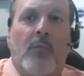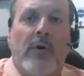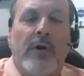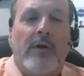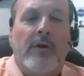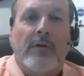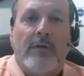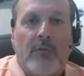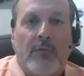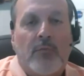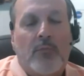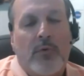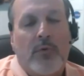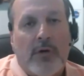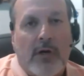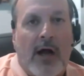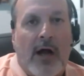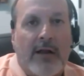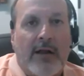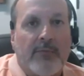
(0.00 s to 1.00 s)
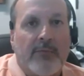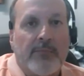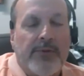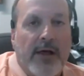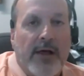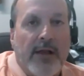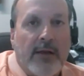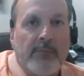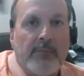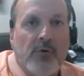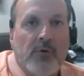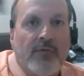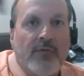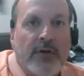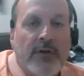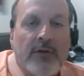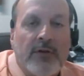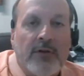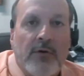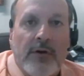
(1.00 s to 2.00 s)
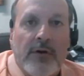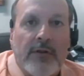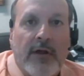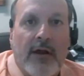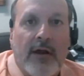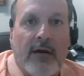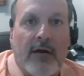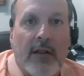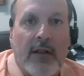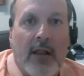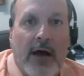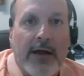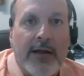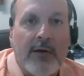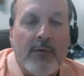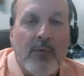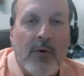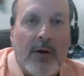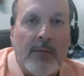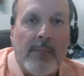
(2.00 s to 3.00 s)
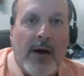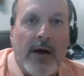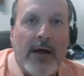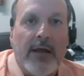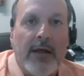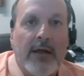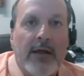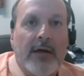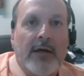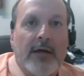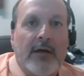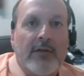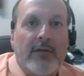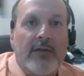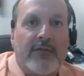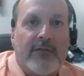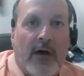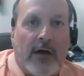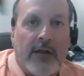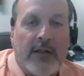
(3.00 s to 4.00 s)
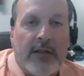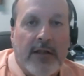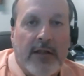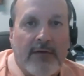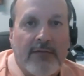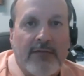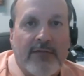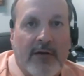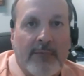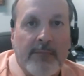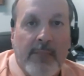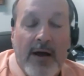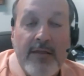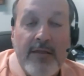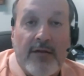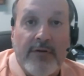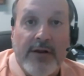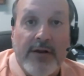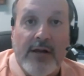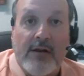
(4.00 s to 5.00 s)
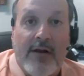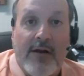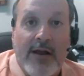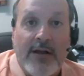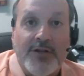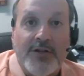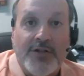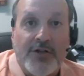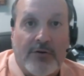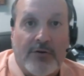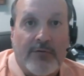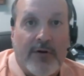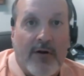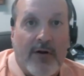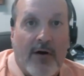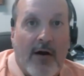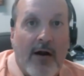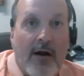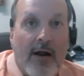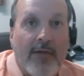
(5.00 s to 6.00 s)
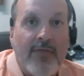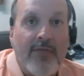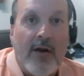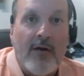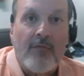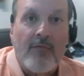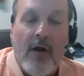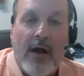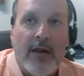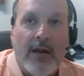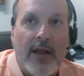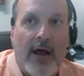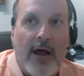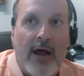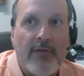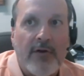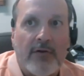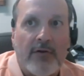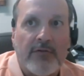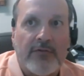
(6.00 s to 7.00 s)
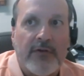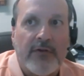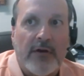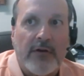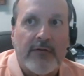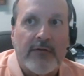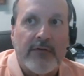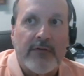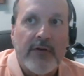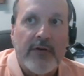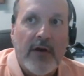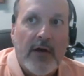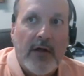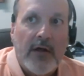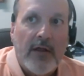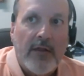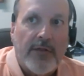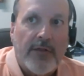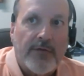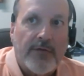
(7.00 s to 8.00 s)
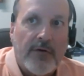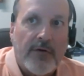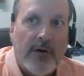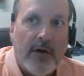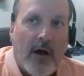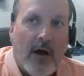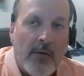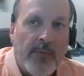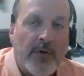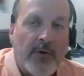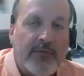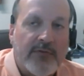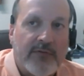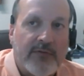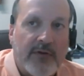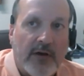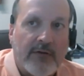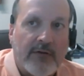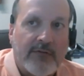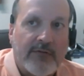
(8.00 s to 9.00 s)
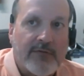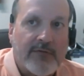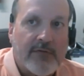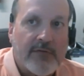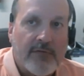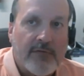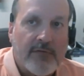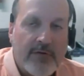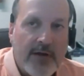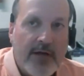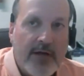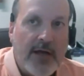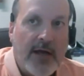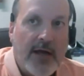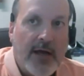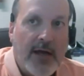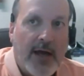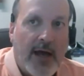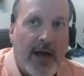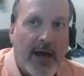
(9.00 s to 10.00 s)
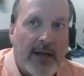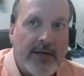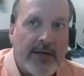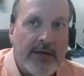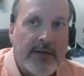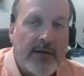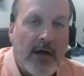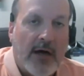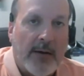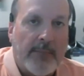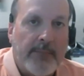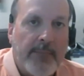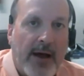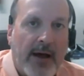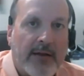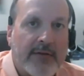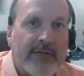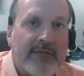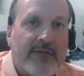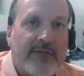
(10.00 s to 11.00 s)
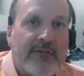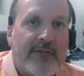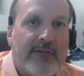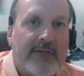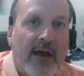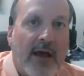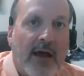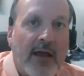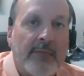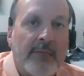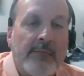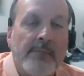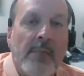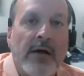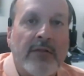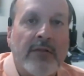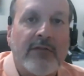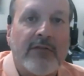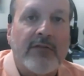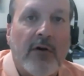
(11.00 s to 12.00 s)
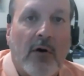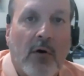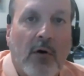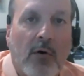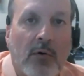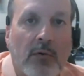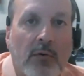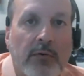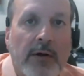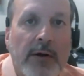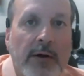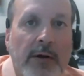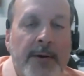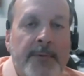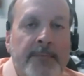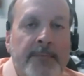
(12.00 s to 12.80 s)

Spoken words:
We're contemplating moving to North Carolina, where my son lives and my three grandchildren are, and they're right now, they're almost six, three, and about 10 months old.